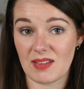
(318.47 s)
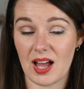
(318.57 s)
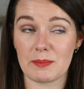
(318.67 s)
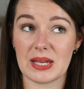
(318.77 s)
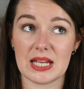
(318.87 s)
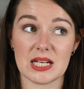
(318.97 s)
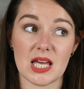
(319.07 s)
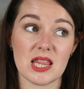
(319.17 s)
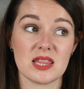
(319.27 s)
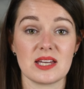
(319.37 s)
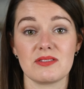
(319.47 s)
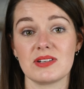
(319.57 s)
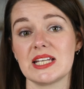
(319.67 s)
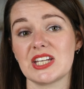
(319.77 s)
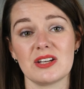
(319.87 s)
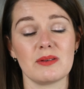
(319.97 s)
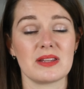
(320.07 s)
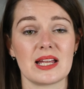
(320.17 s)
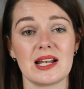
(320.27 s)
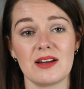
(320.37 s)
I mean, they're really cute
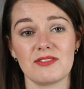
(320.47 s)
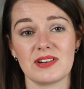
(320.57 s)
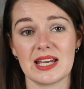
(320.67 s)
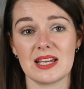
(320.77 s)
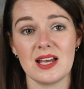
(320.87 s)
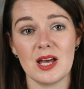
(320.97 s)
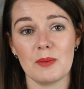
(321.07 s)
and they're lovely,